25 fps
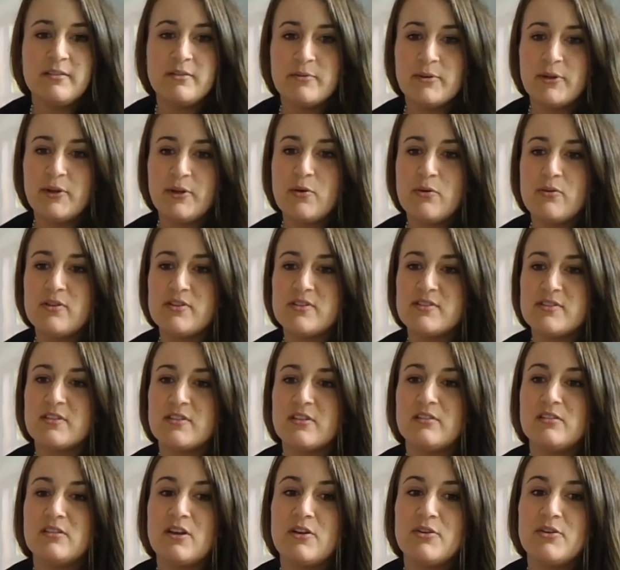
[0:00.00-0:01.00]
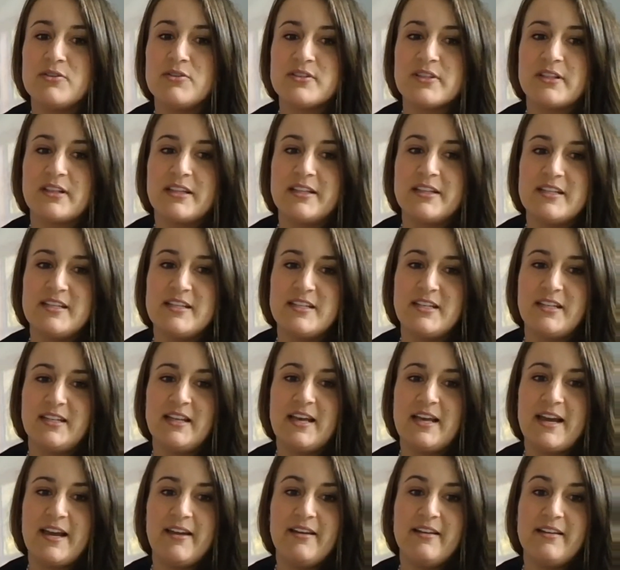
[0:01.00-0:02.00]
We call this the low salinity
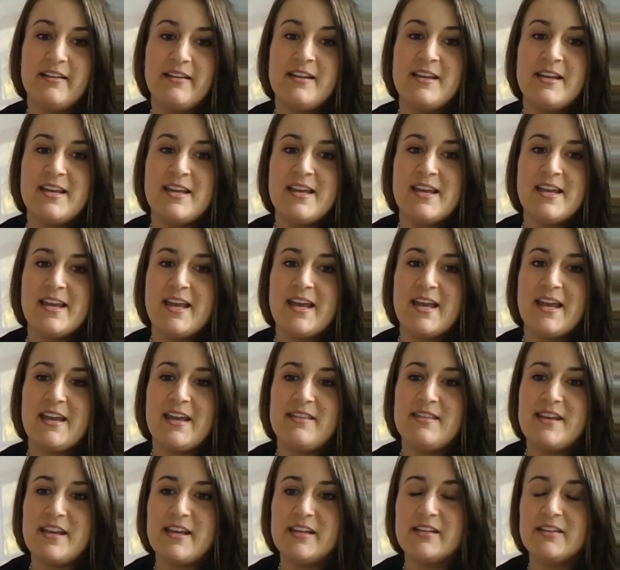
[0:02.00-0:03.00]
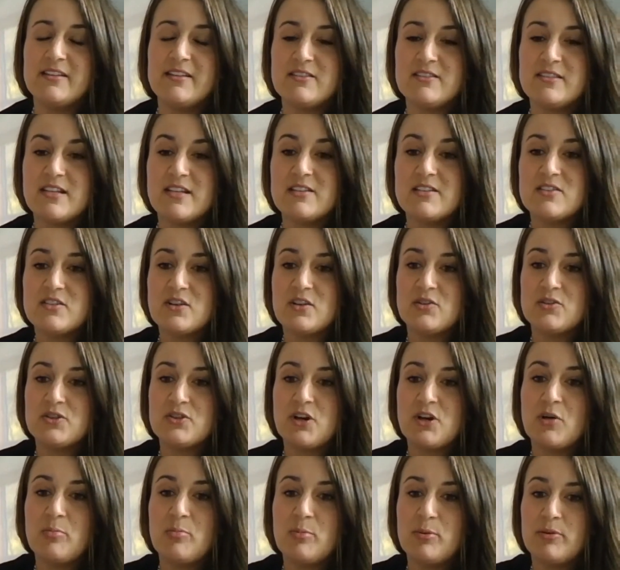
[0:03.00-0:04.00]
layer, and that sits on
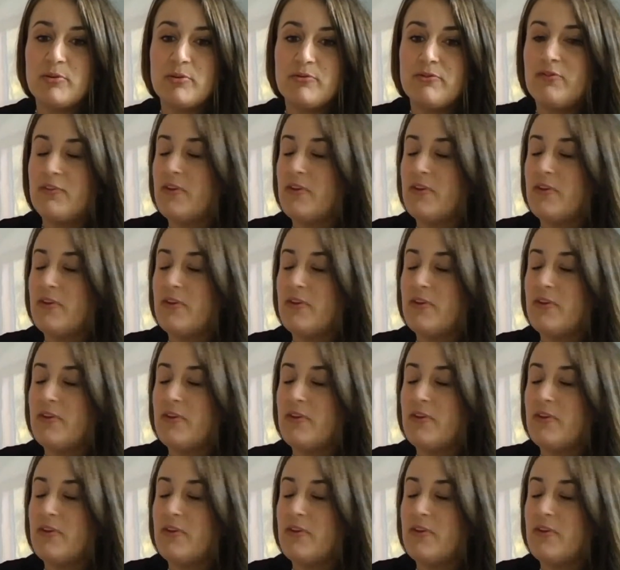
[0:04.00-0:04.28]
top of